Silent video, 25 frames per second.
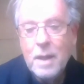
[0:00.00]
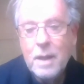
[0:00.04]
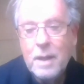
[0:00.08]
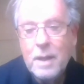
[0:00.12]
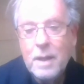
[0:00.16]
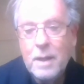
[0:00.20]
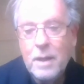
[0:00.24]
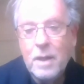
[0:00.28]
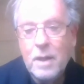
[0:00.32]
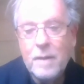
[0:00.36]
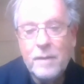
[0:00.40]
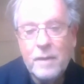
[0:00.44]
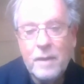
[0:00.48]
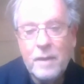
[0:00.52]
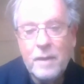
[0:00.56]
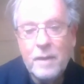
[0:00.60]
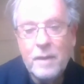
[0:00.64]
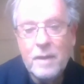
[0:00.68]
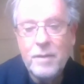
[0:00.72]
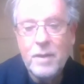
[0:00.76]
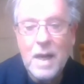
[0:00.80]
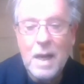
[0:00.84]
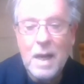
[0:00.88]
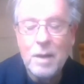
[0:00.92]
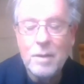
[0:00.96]
You don't have to
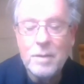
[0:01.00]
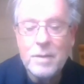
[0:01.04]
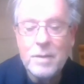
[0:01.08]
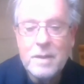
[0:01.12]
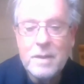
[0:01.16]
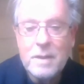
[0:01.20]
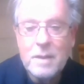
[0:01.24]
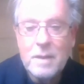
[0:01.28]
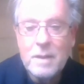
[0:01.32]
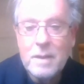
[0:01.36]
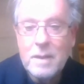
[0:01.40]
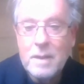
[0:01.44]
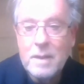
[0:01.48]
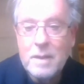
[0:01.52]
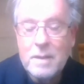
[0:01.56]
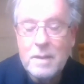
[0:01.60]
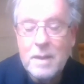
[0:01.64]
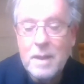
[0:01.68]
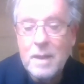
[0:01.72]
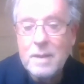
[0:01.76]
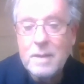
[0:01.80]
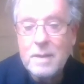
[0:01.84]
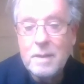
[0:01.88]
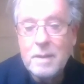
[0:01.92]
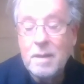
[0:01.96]
leave your house these
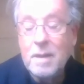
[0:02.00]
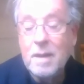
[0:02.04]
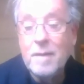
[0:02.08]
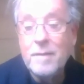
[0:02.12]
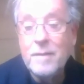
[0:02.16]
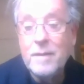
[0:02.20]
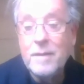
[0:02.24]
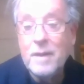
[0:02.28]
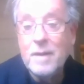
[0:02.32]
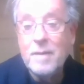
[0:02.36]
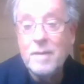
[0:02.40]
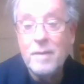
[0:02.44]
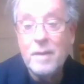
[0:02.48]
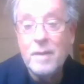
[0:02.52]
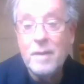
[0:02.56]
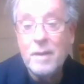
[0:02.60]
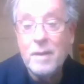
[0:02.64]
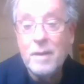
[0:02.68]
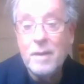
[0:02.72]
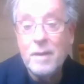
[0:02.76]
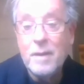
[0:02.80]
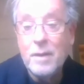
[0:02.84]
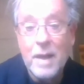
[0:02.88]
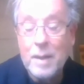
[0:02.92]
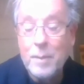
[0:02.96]
days. You don't have to leave
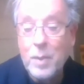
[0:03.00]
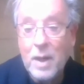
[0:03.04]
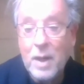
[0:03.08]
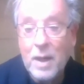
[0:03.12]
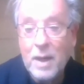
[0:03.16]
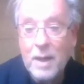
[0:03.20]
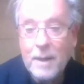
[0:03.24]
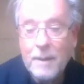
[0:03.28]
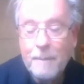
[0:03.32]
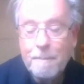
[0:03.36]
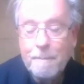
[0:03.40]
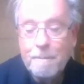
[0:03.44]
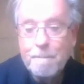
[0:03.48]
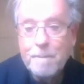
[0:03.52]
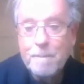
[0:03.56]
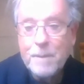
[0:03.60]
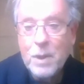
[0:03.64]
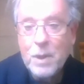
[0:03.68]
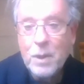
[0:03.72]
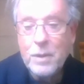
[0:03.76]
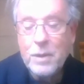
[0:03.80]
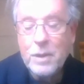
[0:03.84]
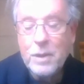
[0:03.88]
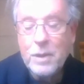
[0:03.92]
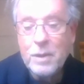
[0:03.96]
your library
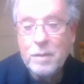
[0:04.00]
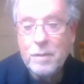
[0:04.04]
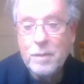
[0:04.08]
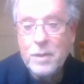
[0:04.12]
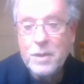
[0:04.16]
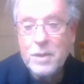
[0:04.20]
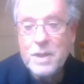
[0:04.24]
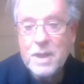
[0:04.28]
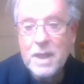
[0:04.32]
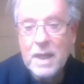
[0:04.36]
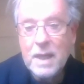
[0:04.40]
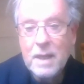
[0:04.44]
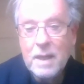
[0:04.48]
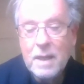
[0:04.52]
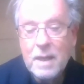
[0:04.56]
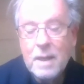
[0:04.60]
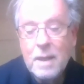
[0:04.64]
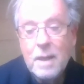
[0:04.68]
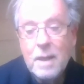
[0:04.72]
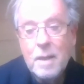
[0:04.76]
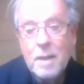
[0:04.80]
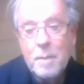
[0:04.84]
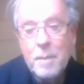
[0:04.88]
or your university.